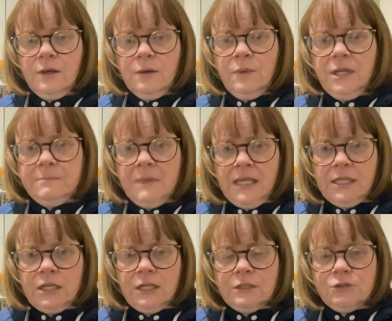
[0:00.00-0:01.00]
We'd
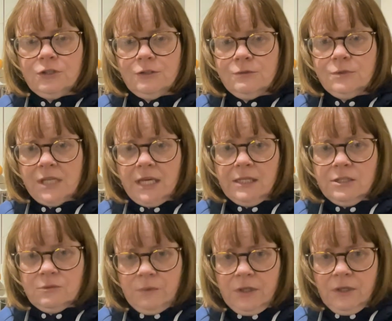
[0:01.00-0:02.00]
make 2
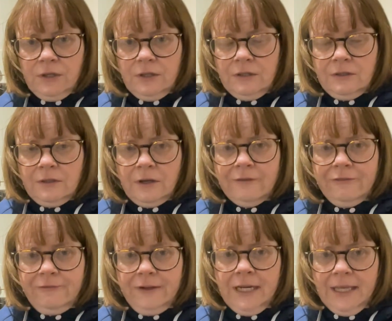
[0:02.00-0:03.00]
days worth of
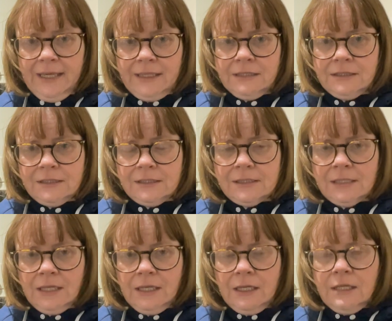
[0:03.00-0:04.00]
fillings.
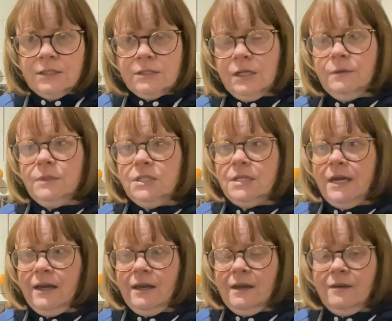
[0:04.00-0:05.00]
So we'd
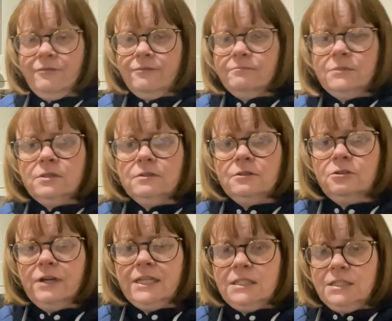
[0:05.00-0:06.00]
have
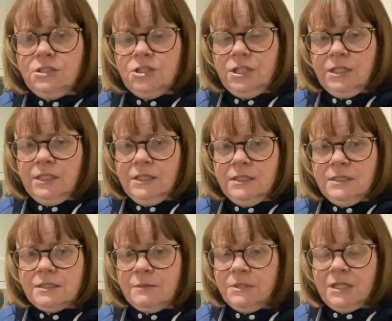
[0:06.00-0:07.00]
grated
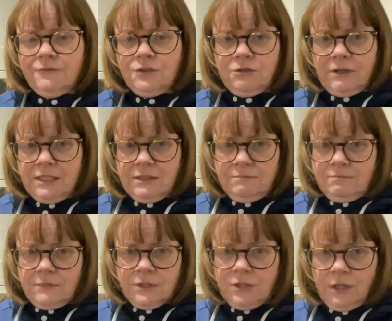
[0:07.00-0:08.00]
cheese, so we'd have to grate
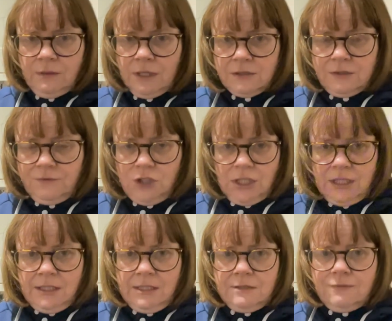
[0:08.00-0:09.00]
2 lots of
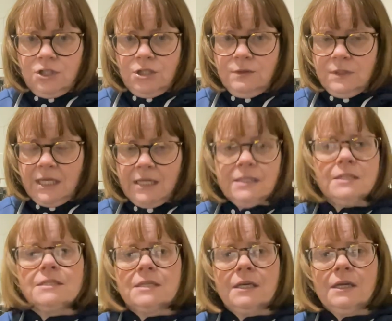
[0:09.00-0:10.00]
cheese for 2 days.